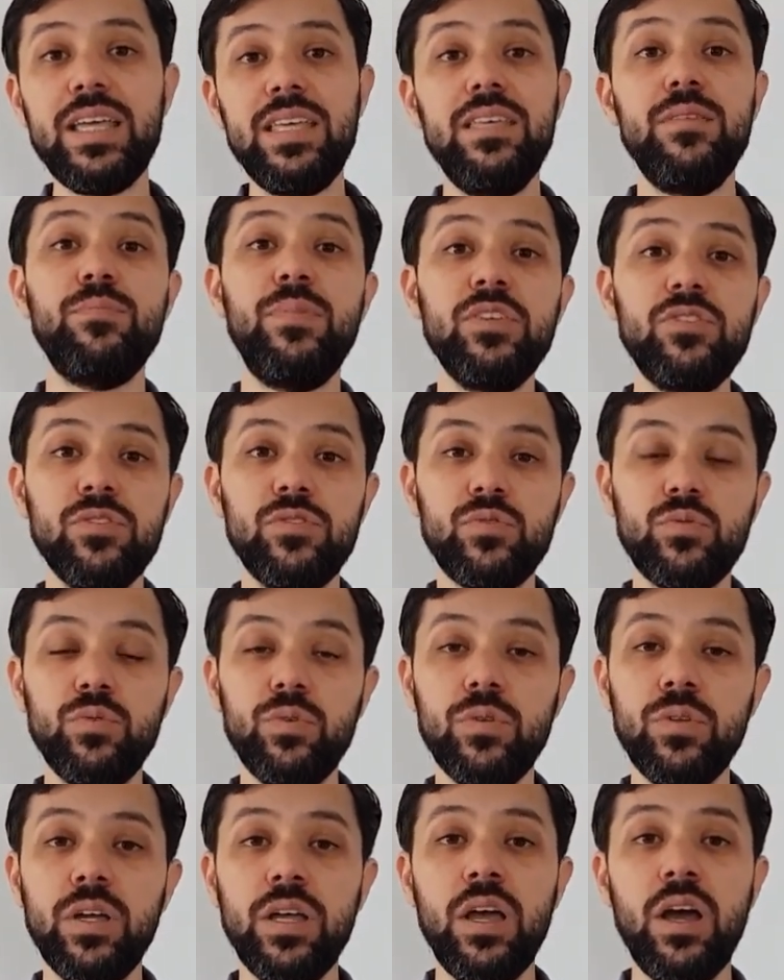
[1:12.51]
IE Business
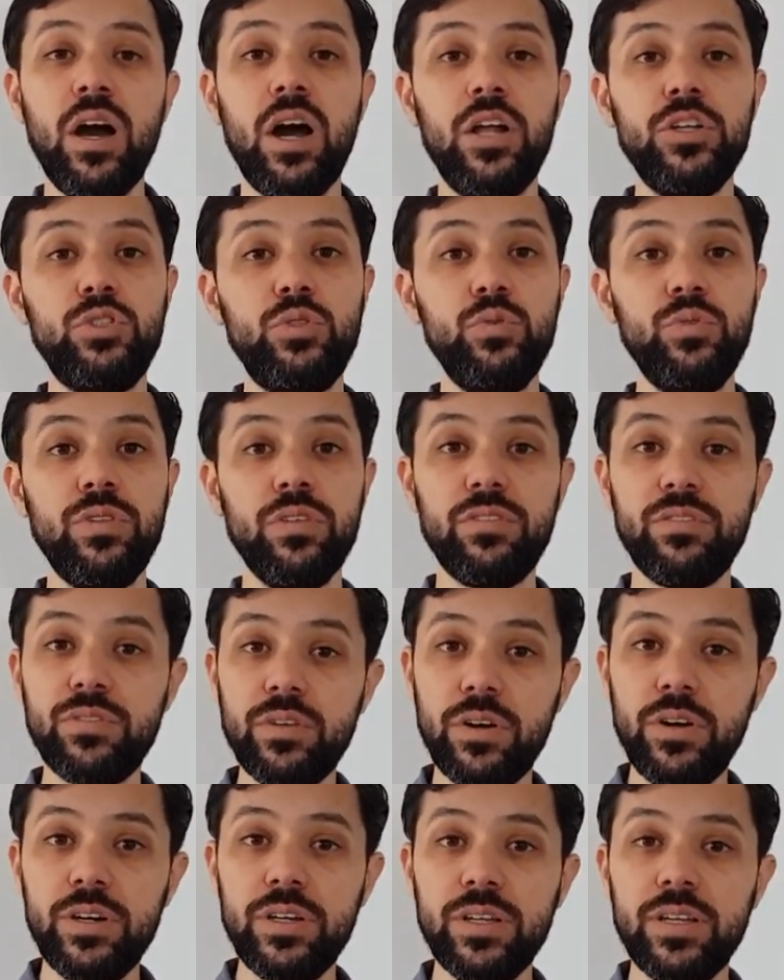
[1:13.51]
School on June the
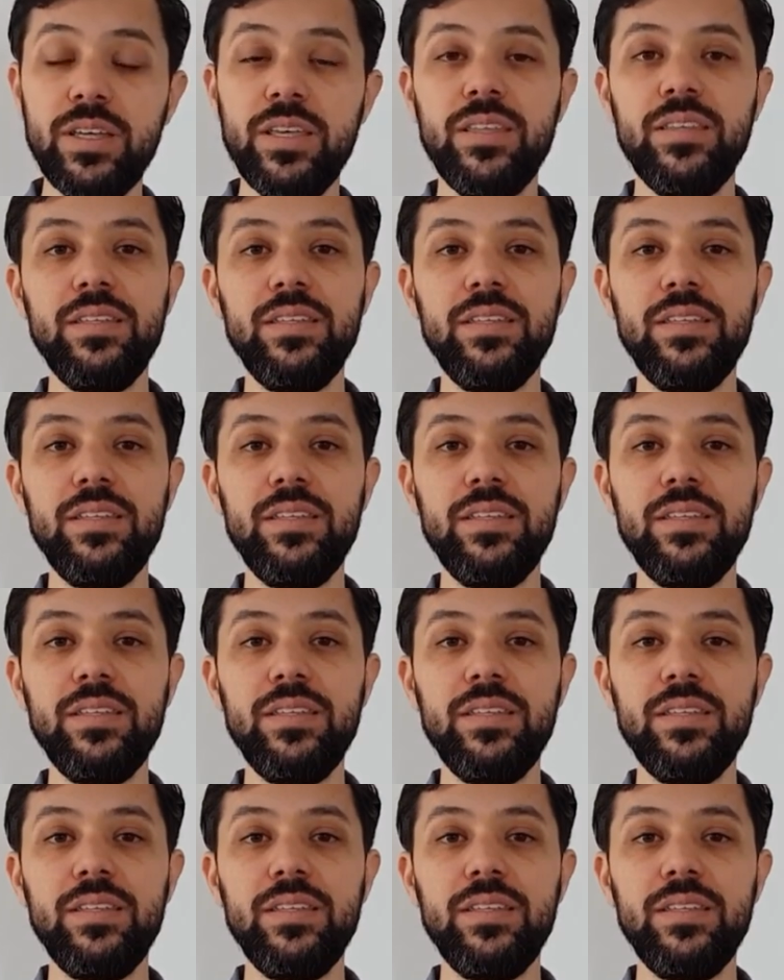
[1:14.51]
3rd,